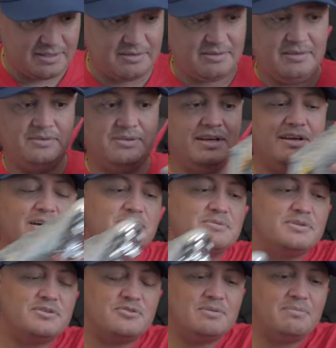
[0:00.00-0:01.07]
I don't think it comes
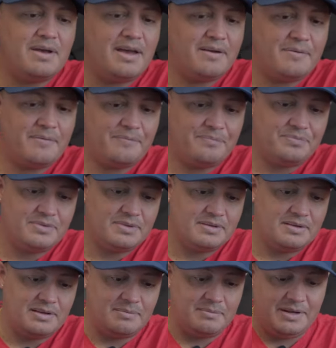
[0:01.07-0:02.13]
with a string bag.
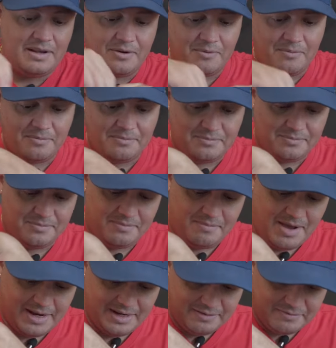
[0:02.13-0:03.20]
I mean, I don't
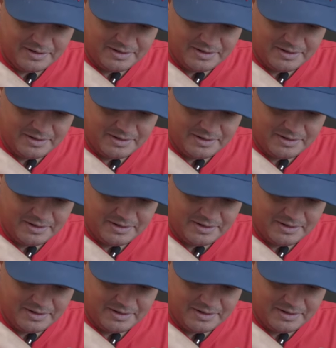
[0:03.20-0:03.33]
mind if